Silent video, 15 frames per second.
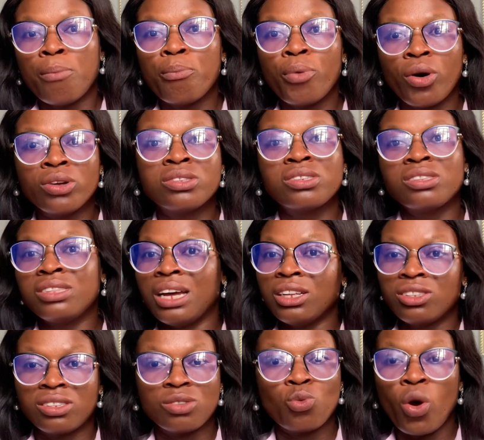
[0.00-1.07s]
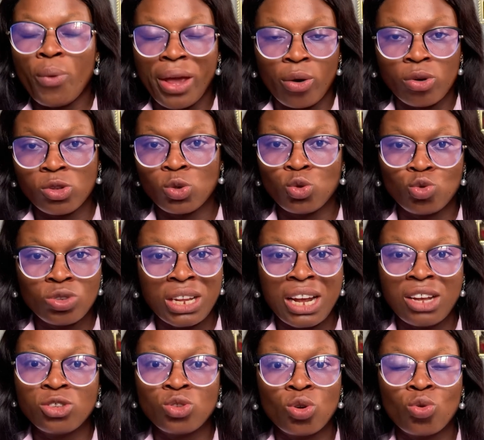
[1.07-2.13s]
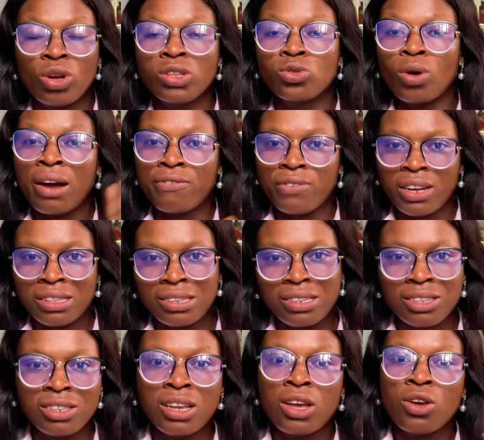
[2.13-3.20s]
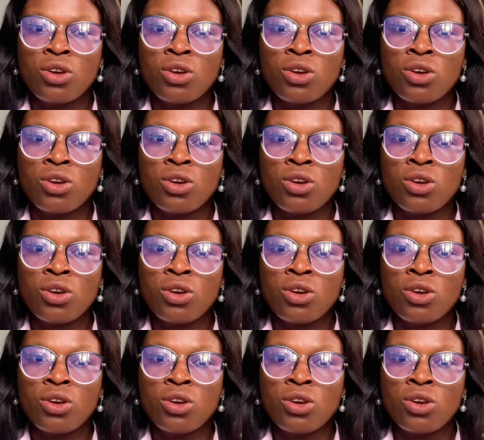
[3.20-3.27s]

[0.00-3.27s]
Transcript: But that's what we are going to do now. Is not going to affect it.